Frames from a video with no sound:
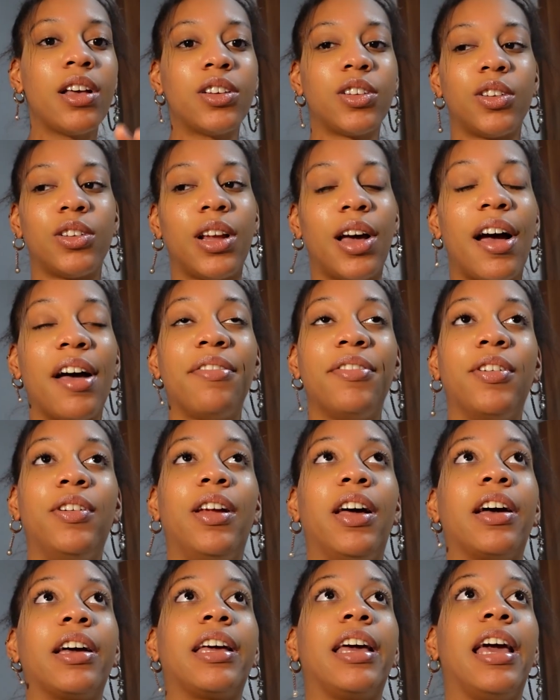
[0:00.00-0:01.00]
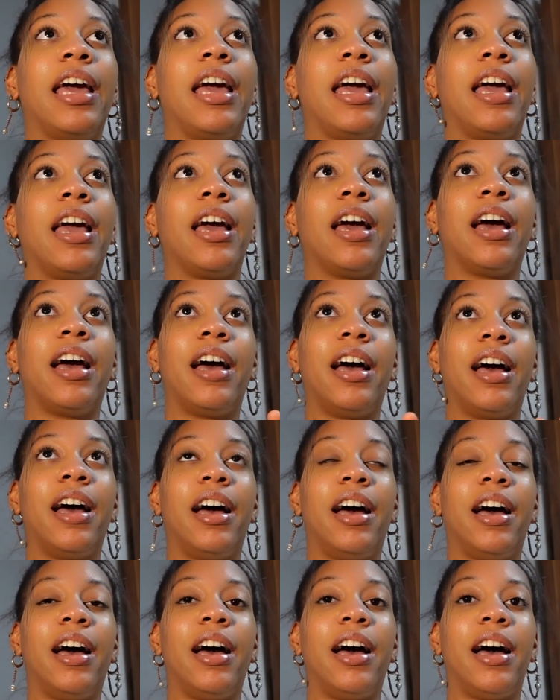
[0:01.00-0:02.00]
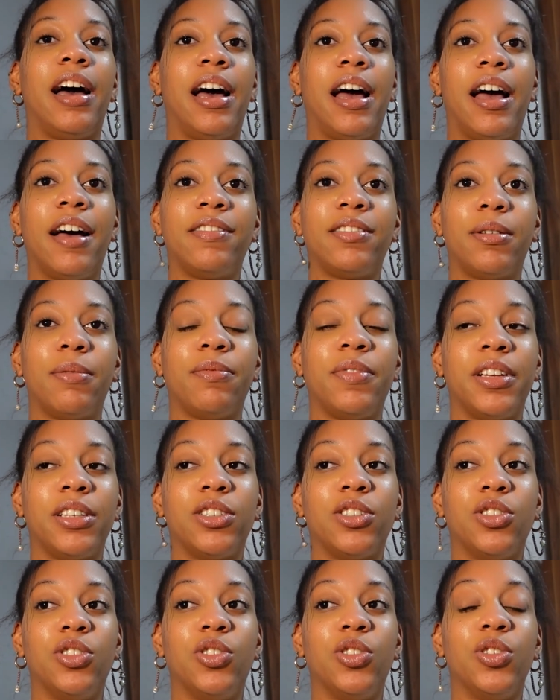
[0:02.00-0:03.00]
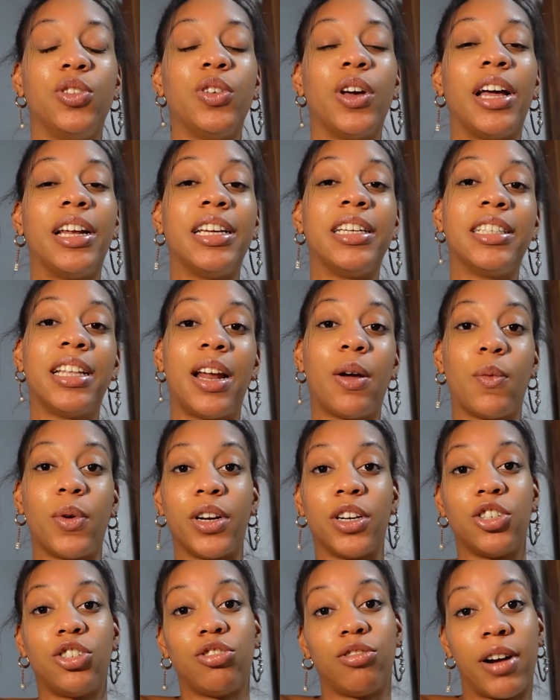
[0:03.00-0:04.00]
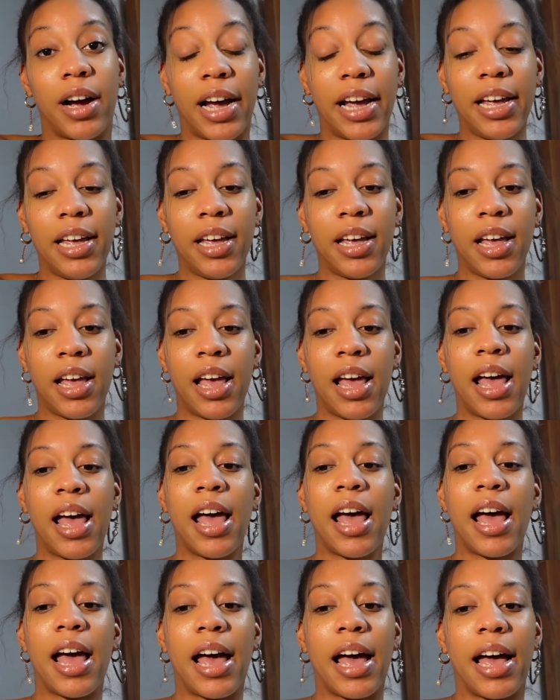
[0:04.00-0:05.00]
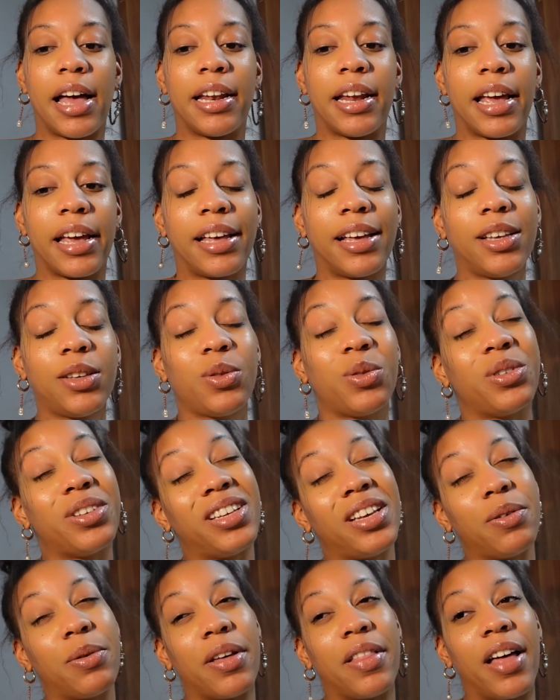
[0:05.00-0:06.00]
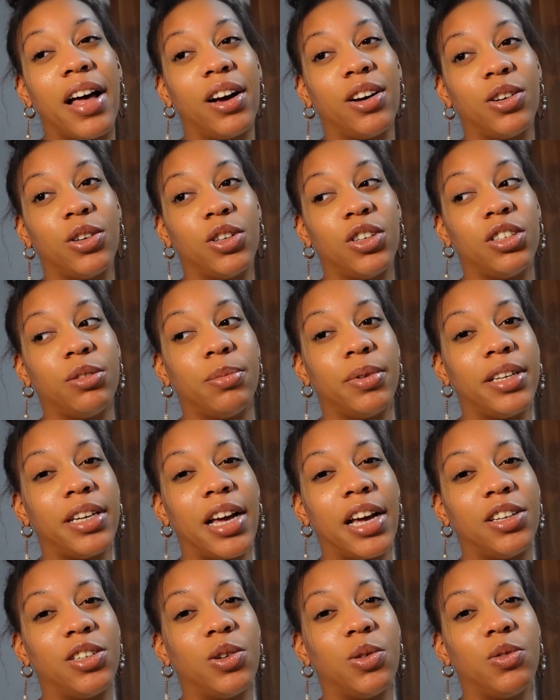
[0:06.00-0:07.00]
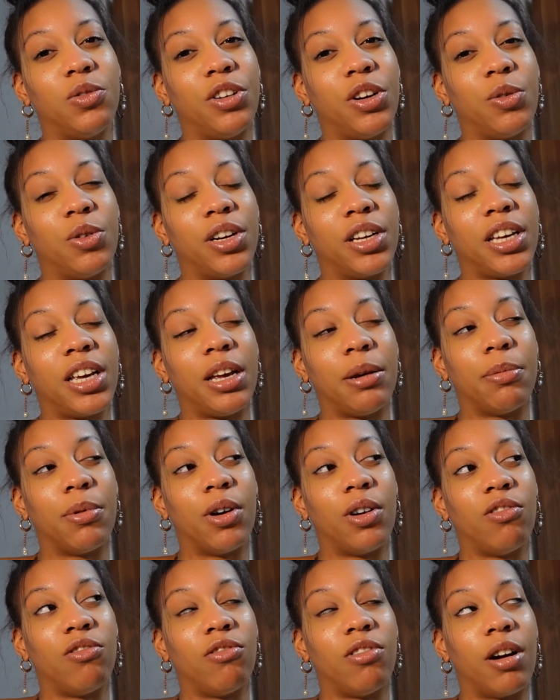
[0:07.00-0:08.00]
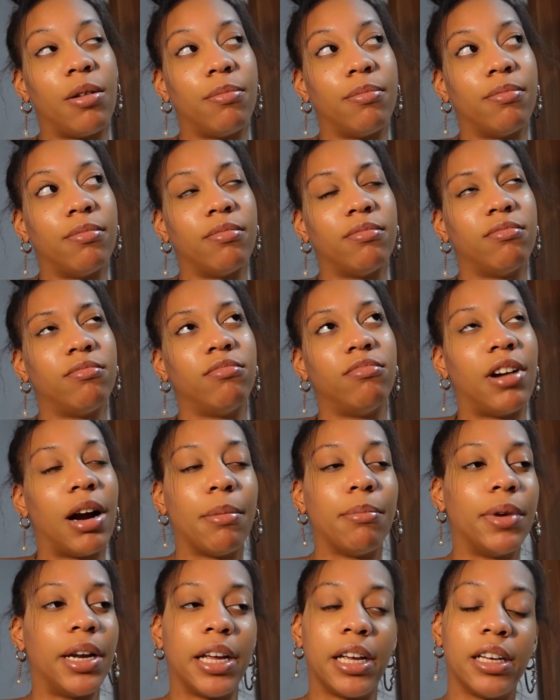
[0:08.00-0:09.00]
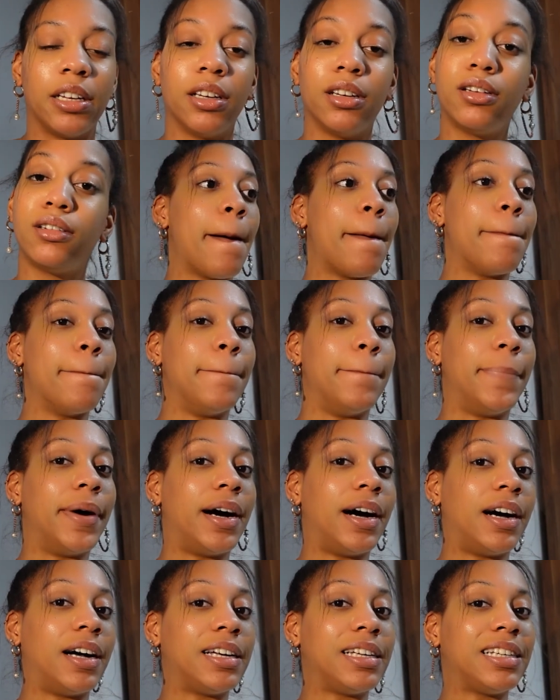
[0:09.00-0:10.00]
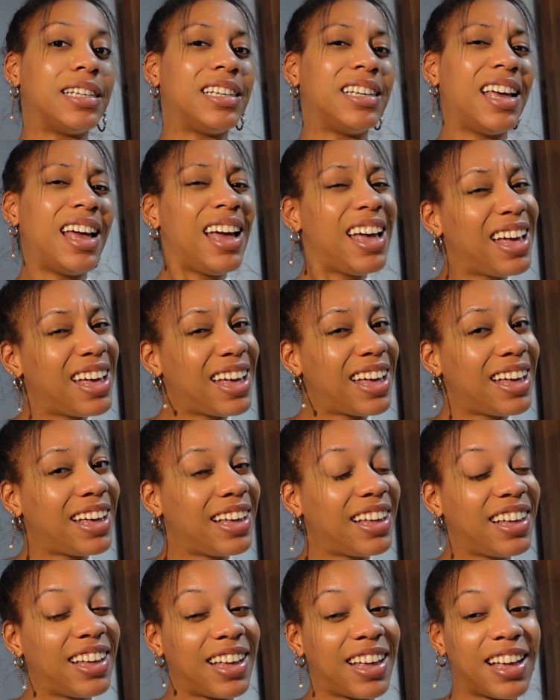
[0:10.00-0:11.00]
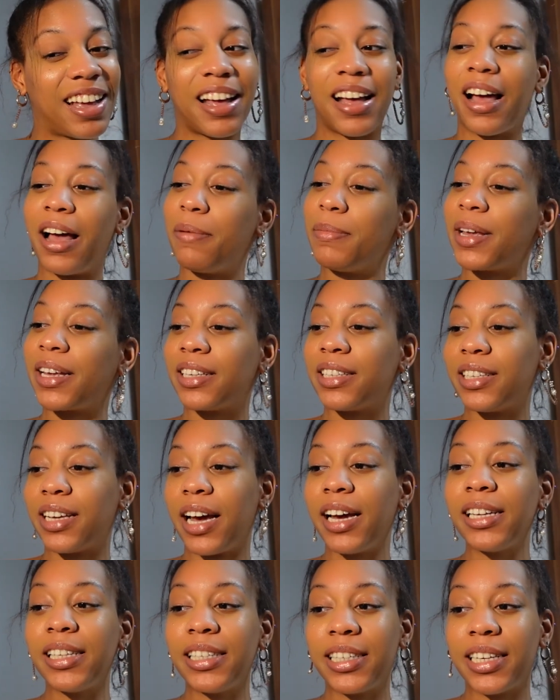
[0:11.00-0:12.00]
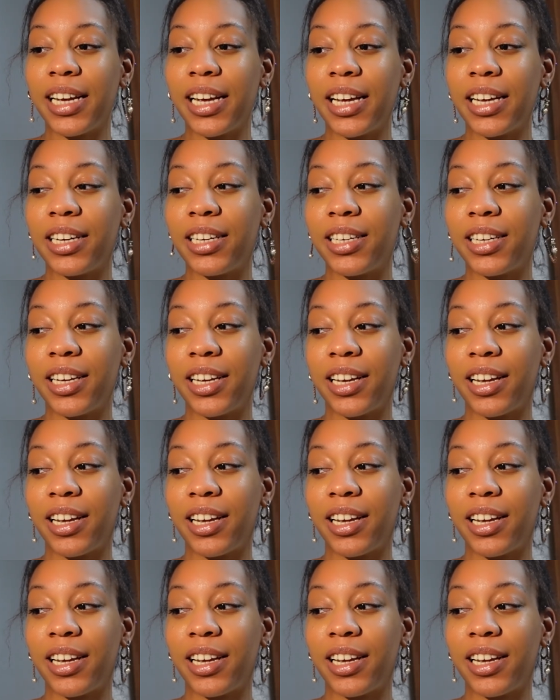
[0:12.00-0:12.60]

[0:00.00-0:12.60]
So now I feel like, okay, I have something to do, at least that I want to try, and I guess we'll see where that goes. But yeah, I don't really want to keep on rambling, but yeah, I'm excited.